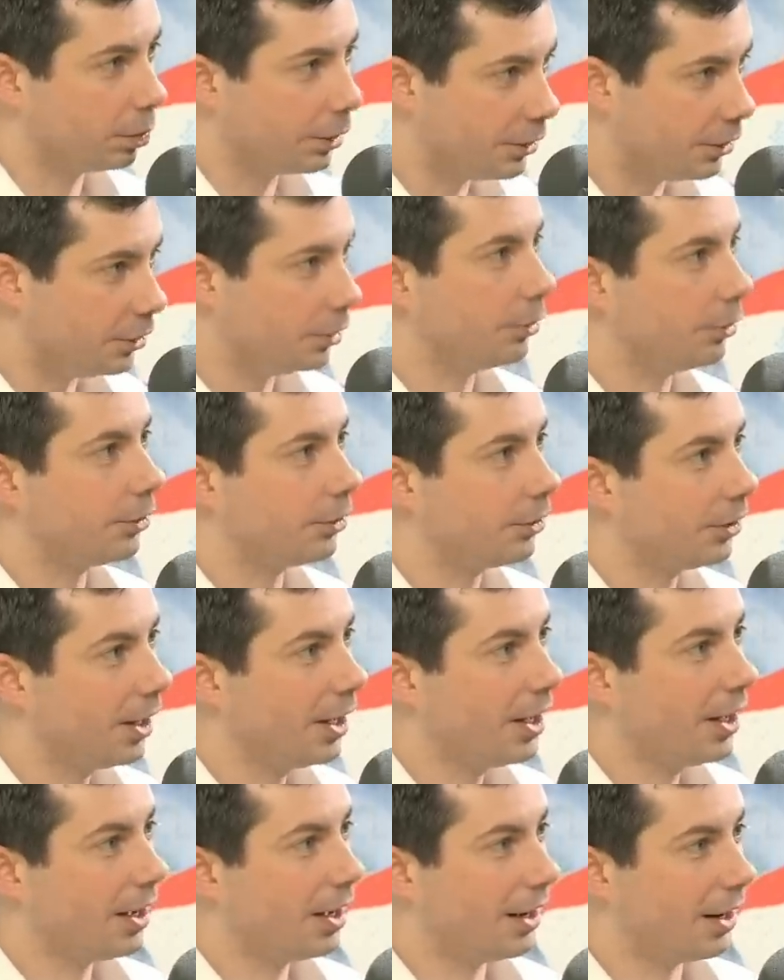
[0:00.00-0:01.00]
reduce
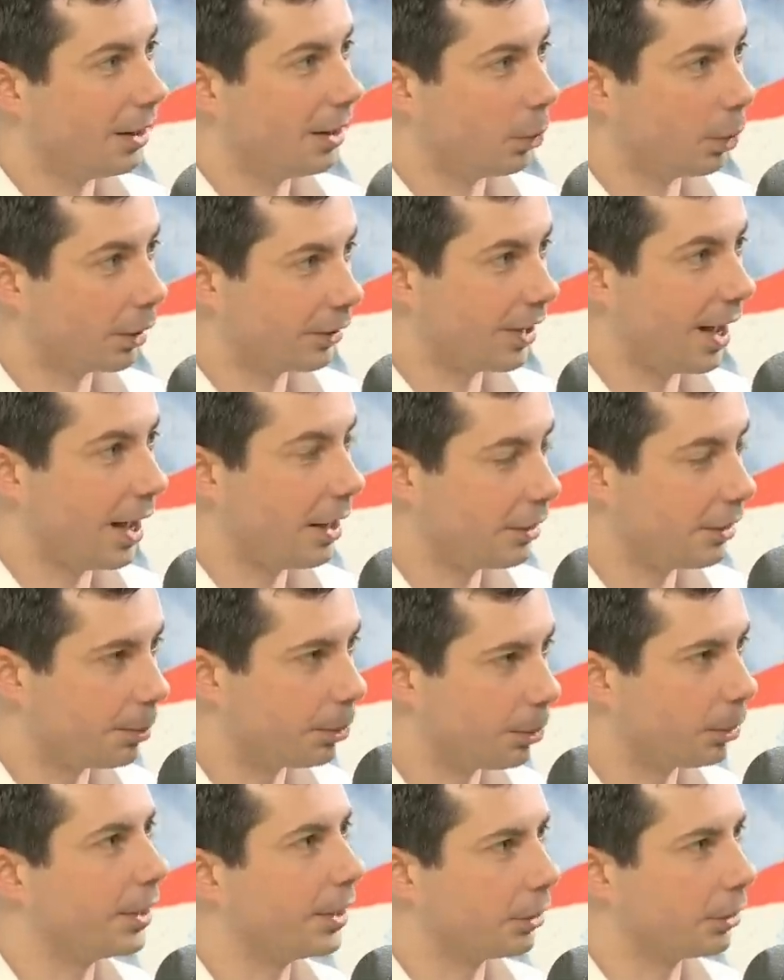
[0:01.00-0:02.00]
uh, what's ha- the
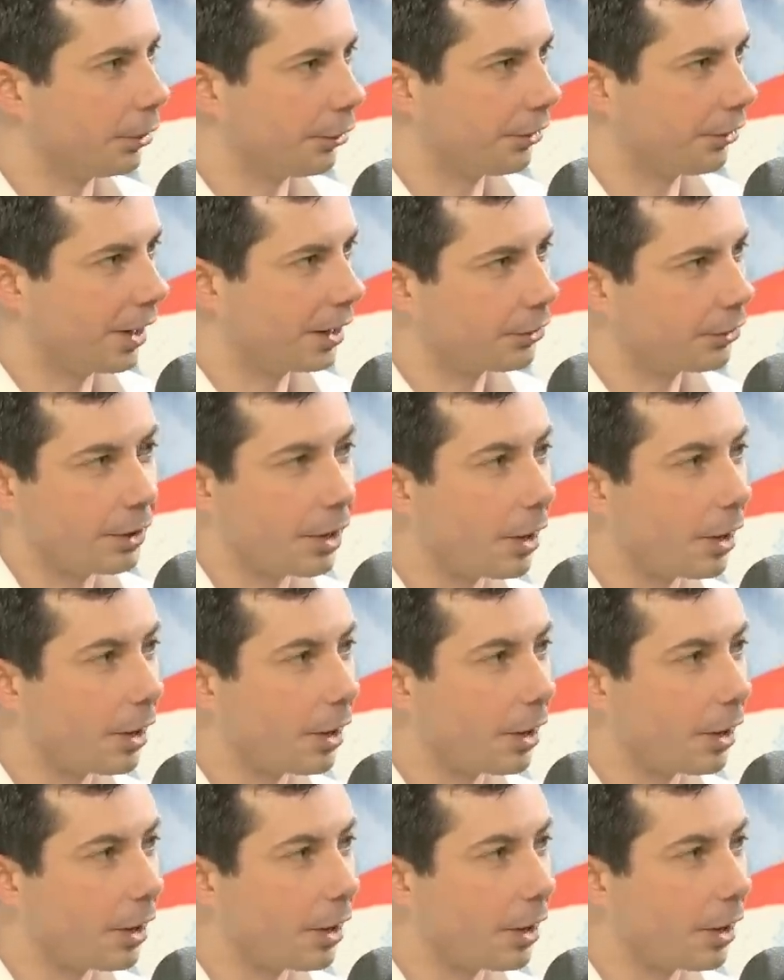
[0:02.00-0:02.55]
political stakes.